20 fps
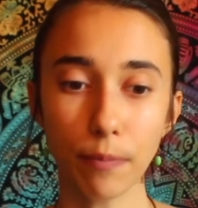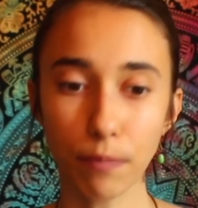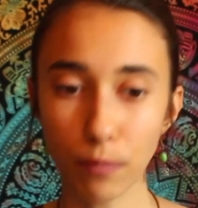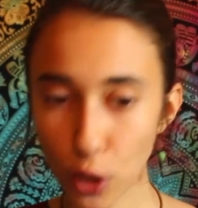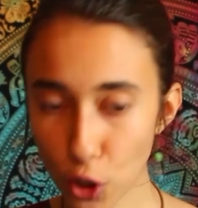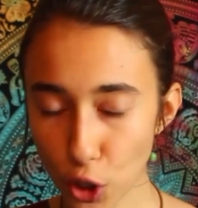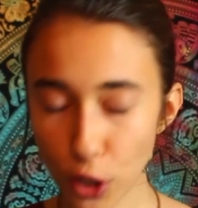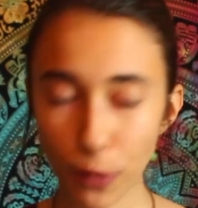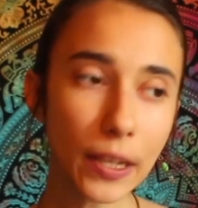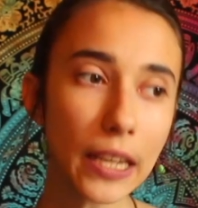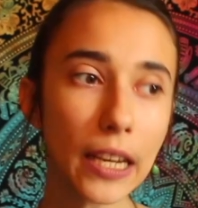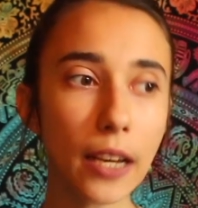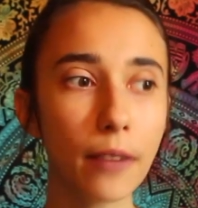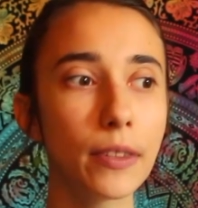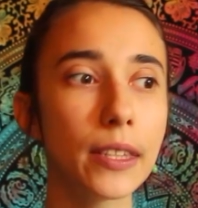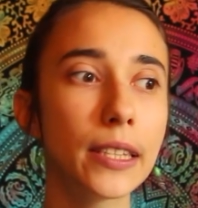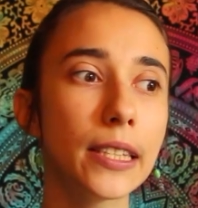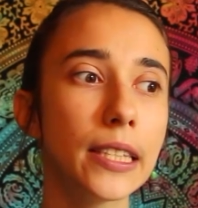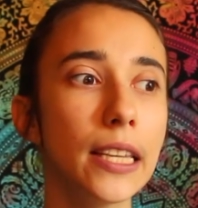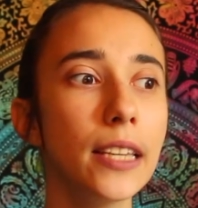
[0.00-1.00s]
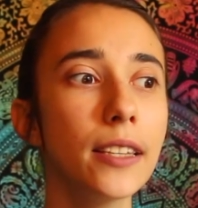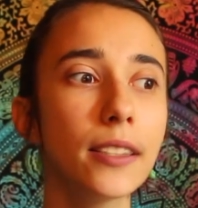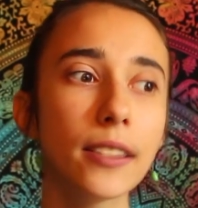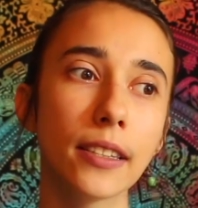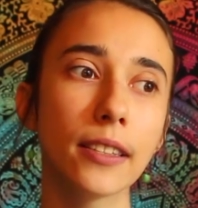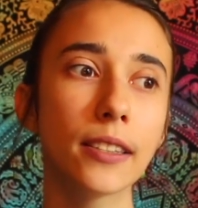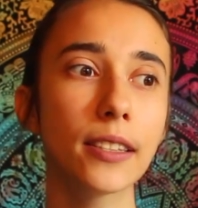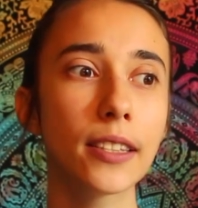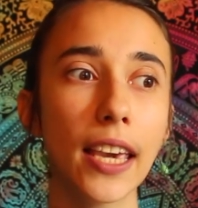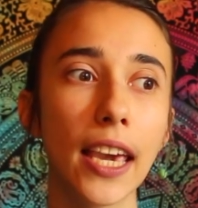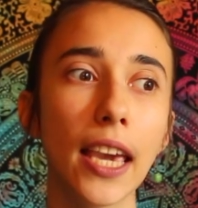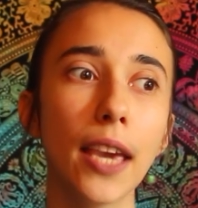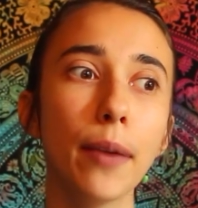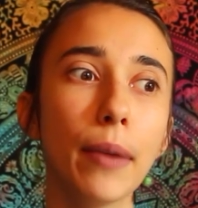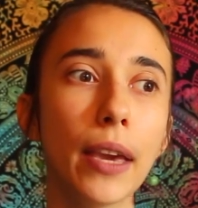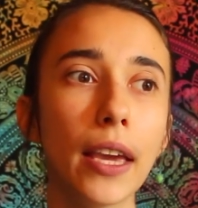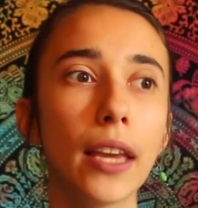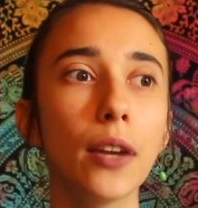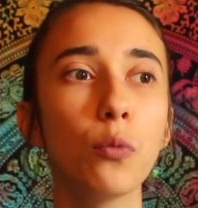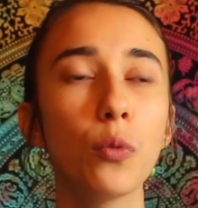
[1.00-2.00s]
The shifting of the seasons
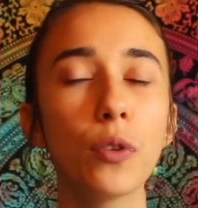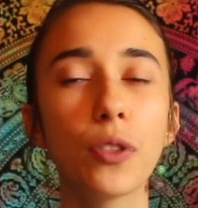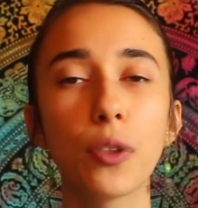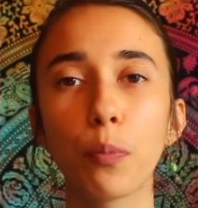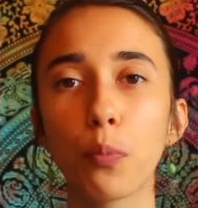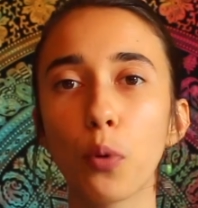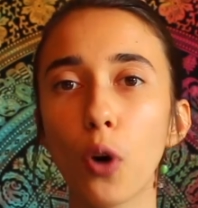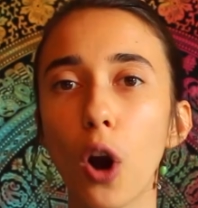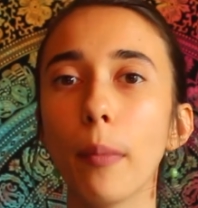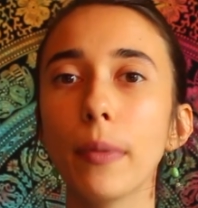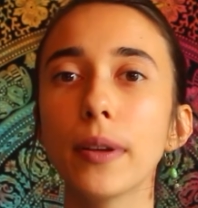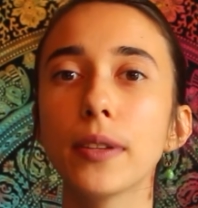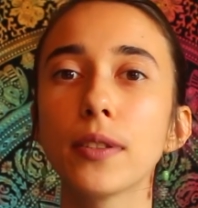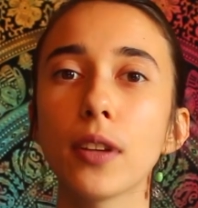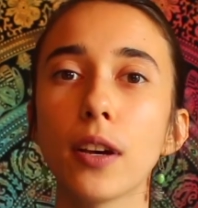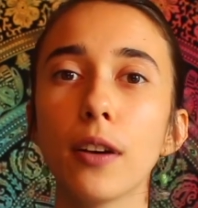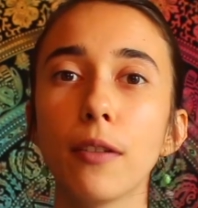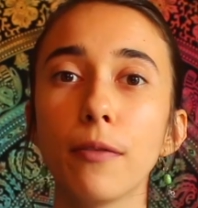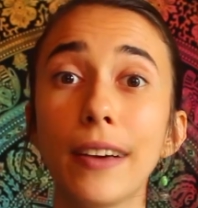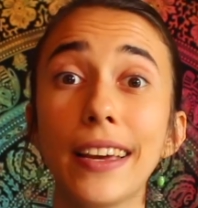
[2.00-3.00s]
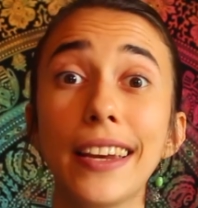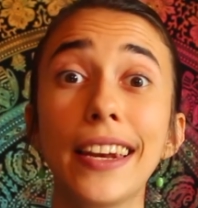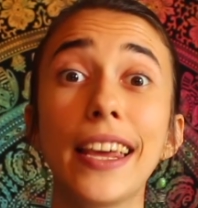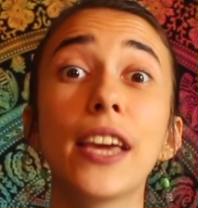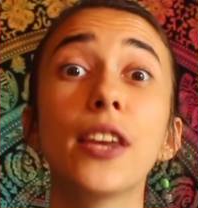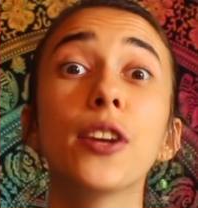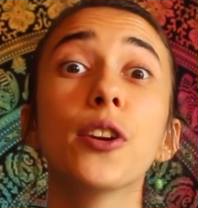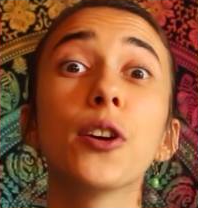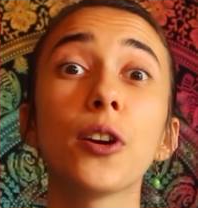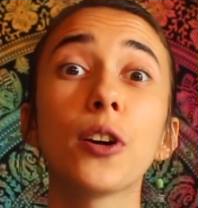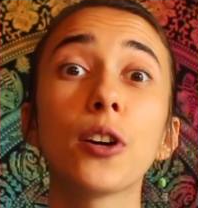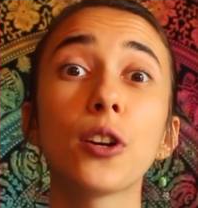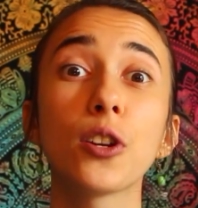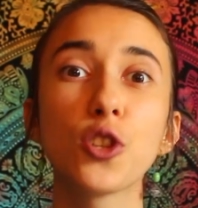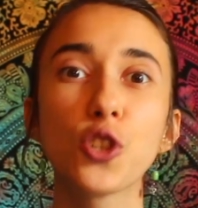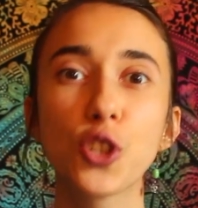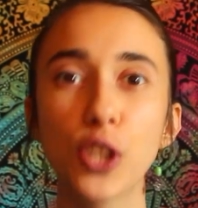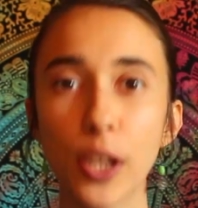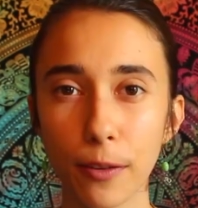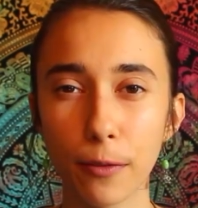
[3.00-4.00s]
came in with the promise of an inner
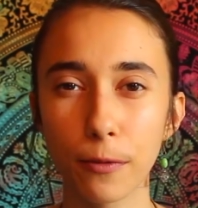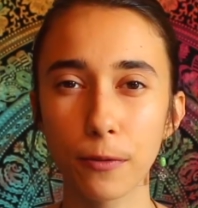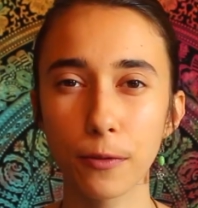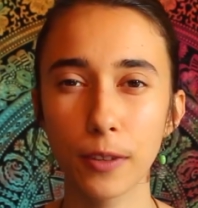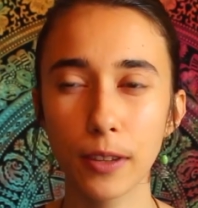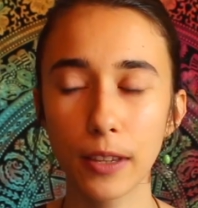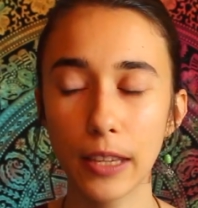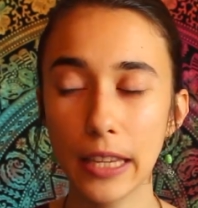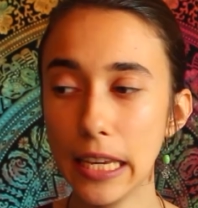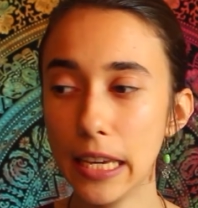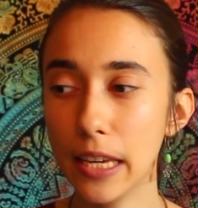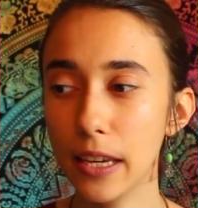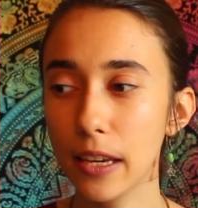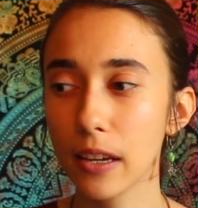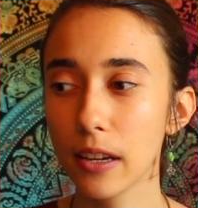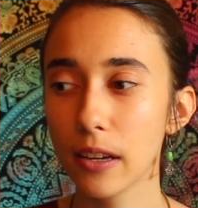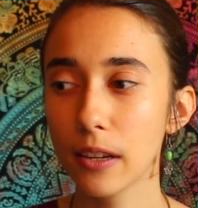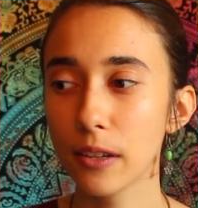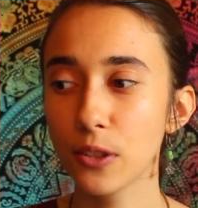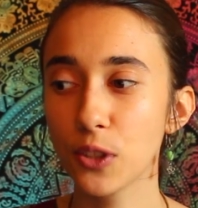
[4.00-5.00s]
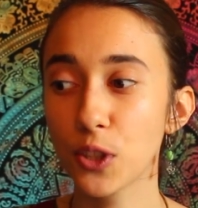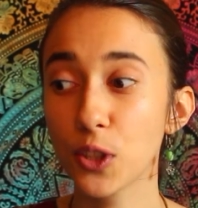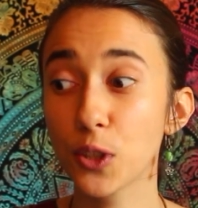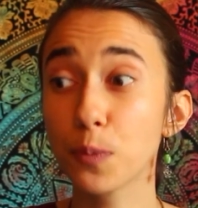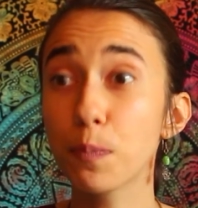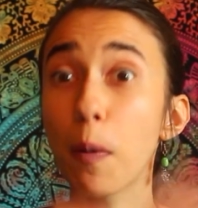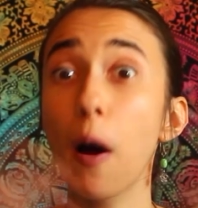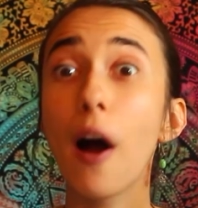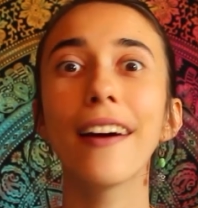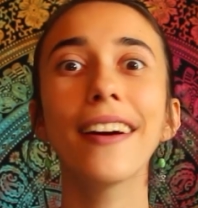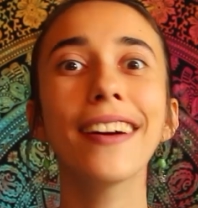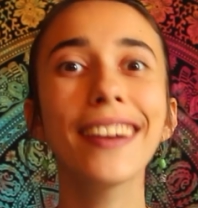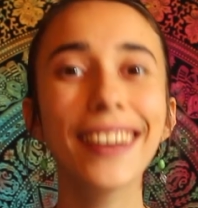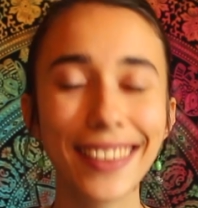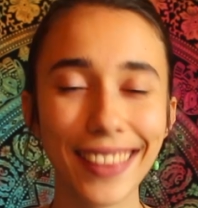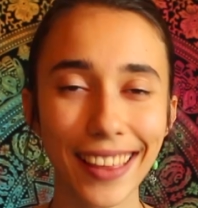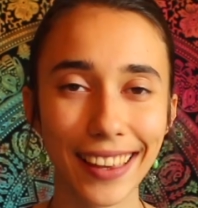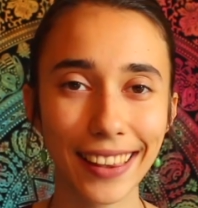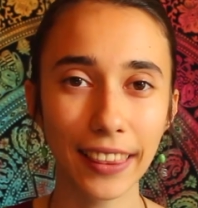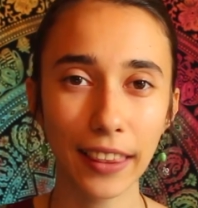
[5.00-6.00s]
shift, the
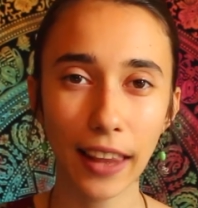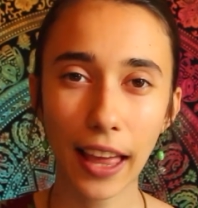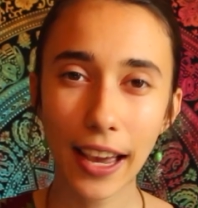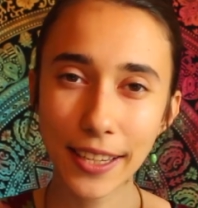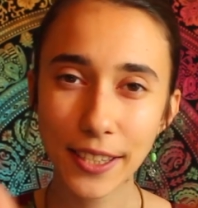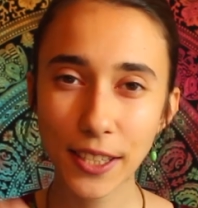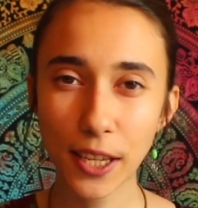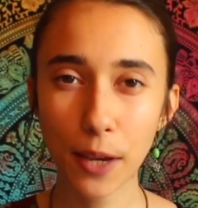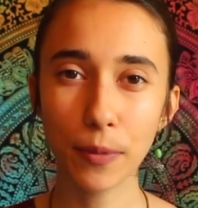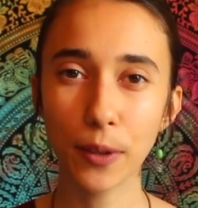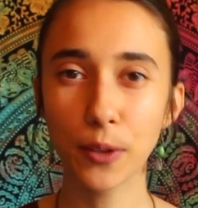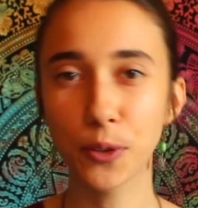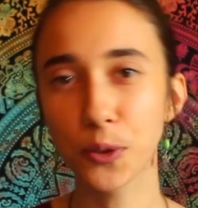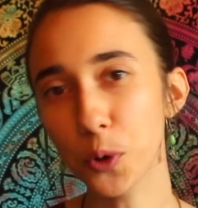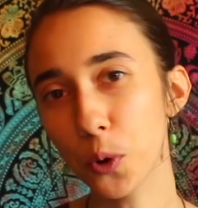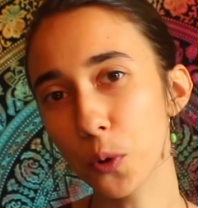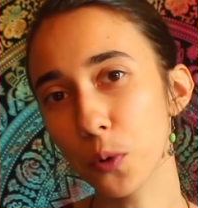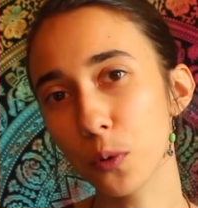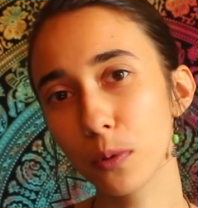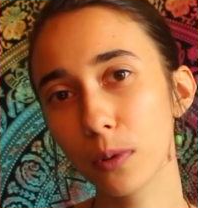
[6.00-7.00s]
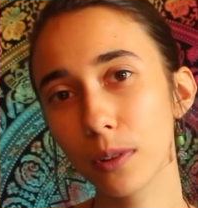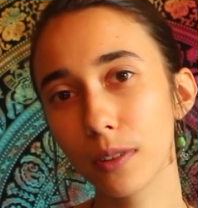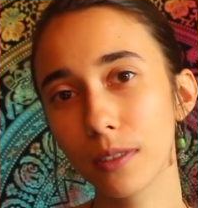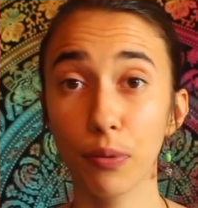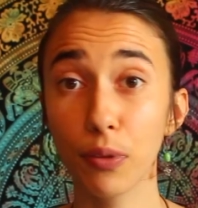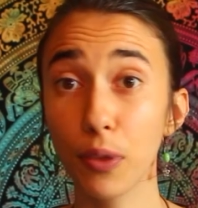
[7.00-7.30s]
spark that lights up the soul.